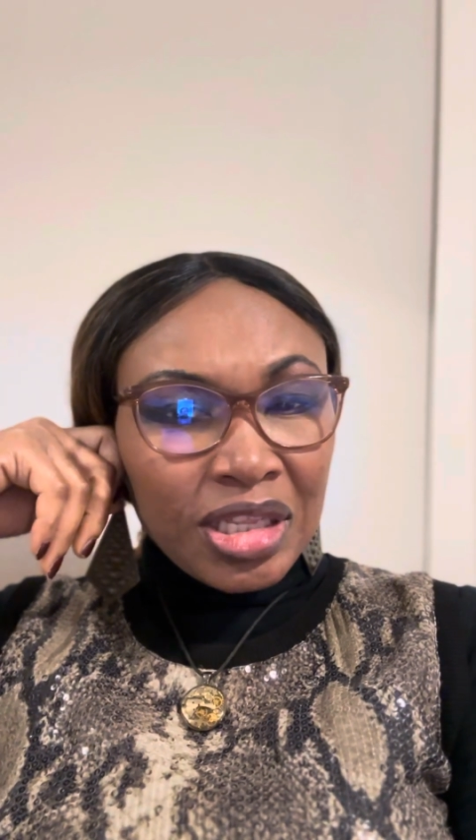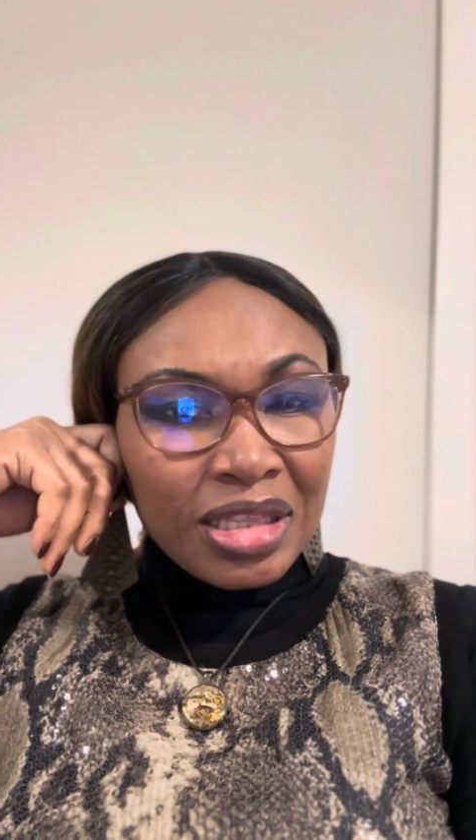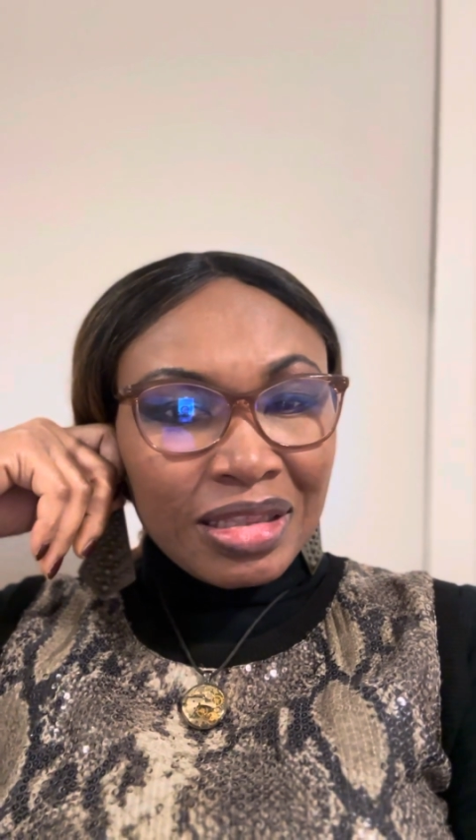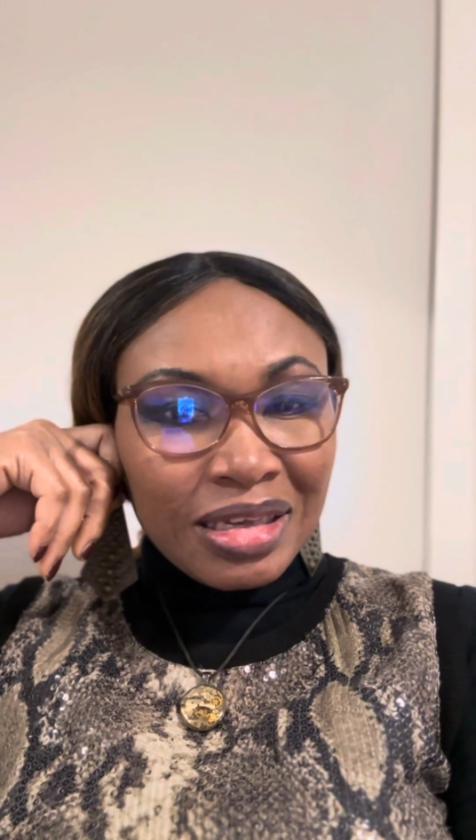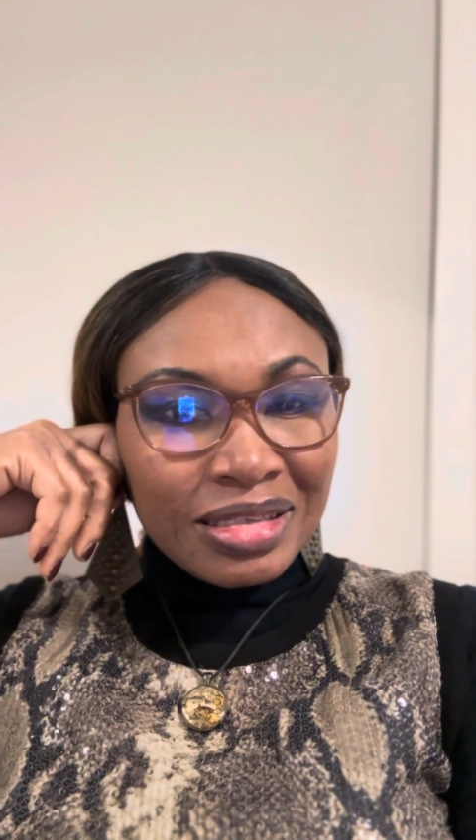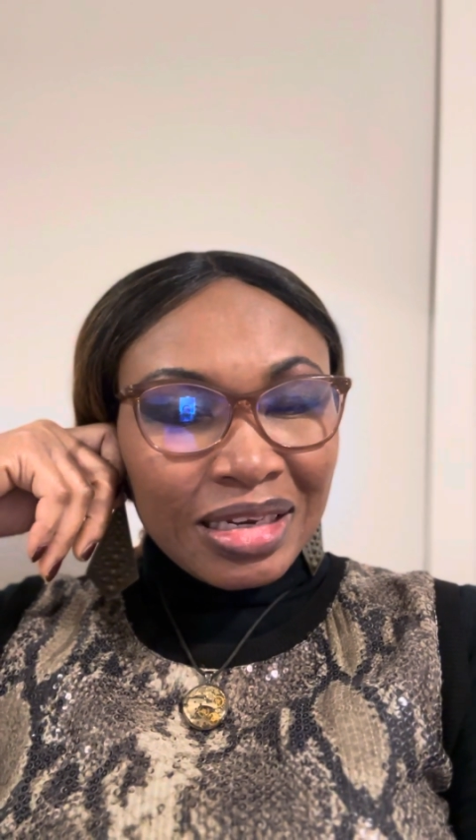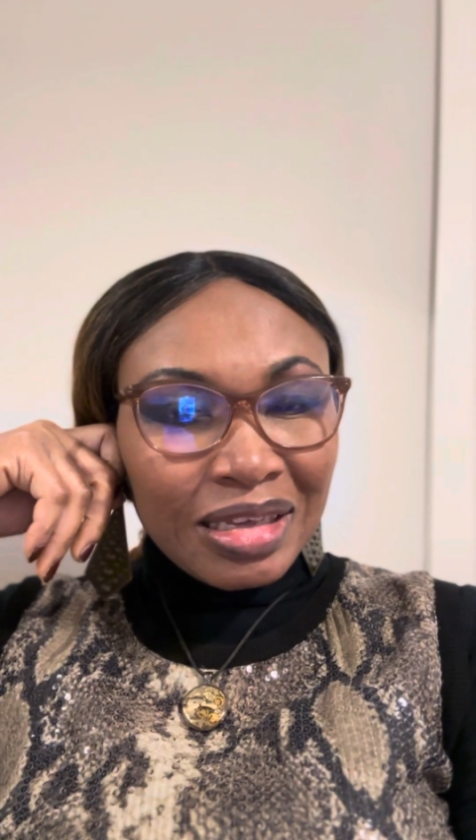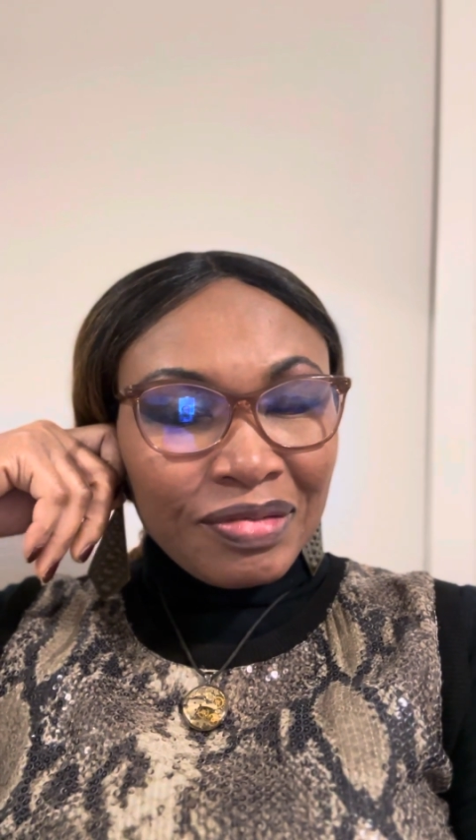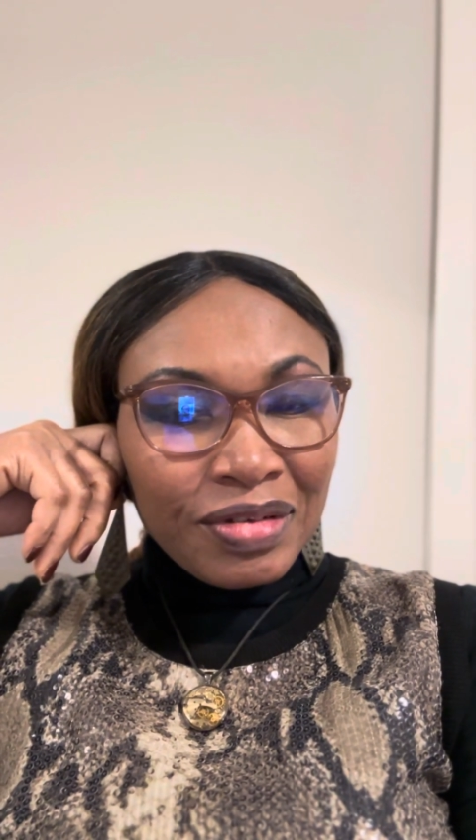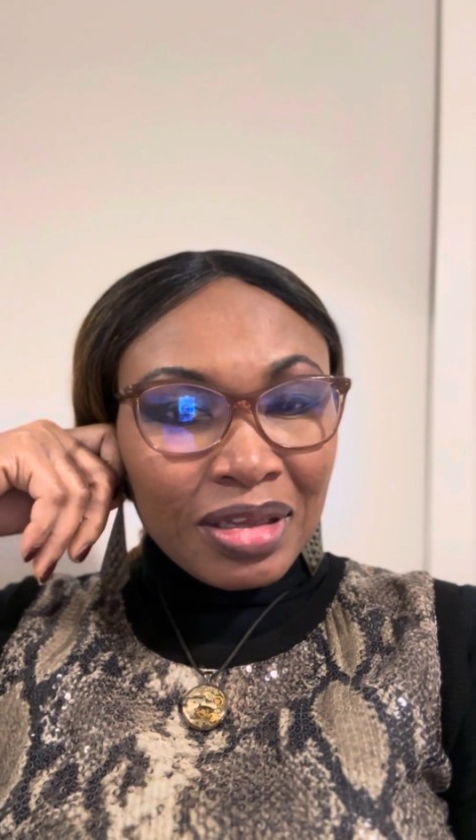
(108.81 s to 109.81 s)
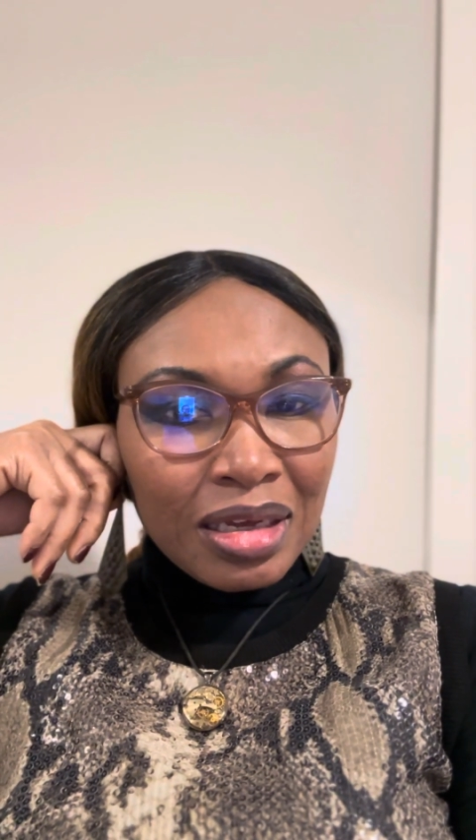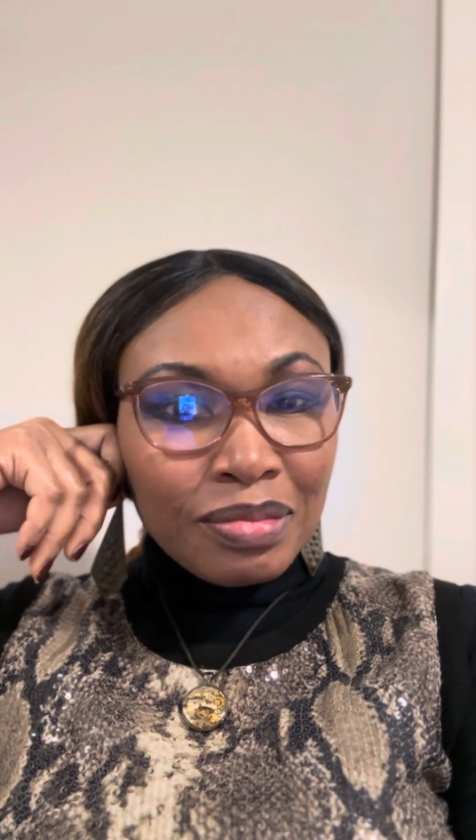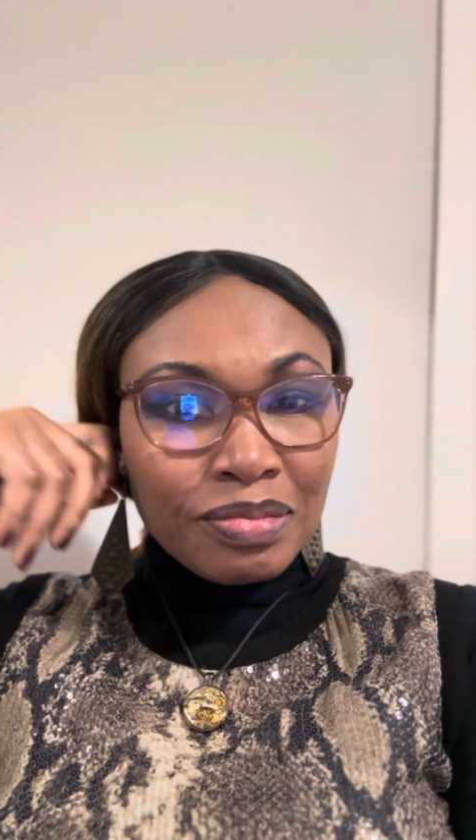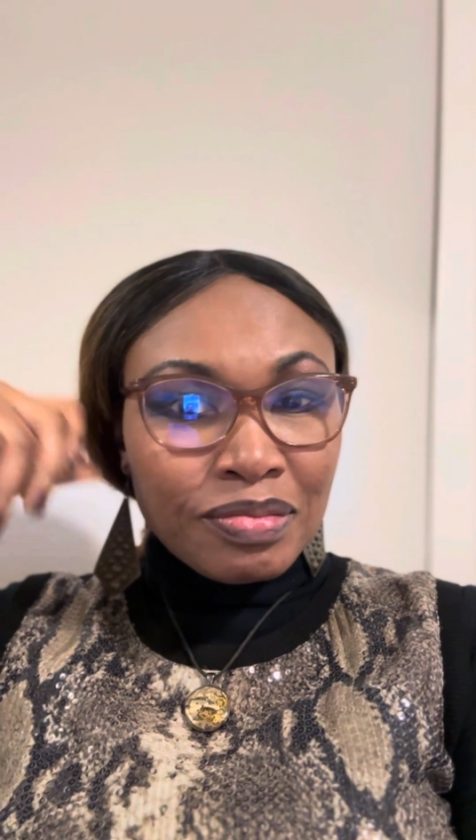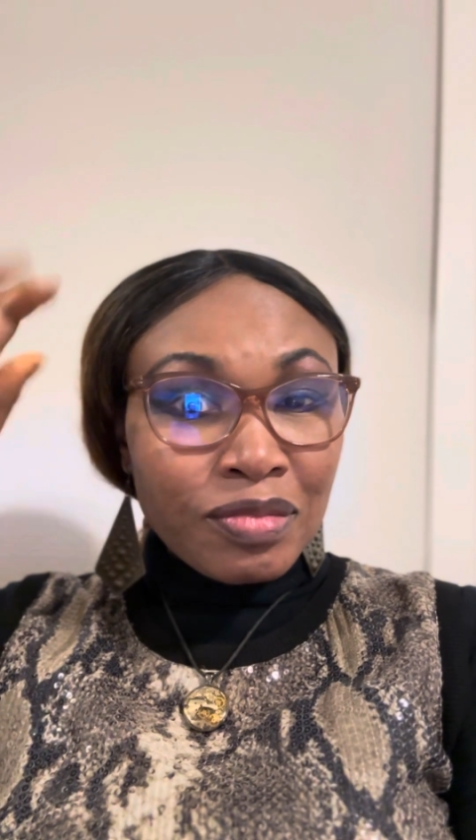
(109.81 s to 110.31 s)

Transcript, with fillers: the things that even come,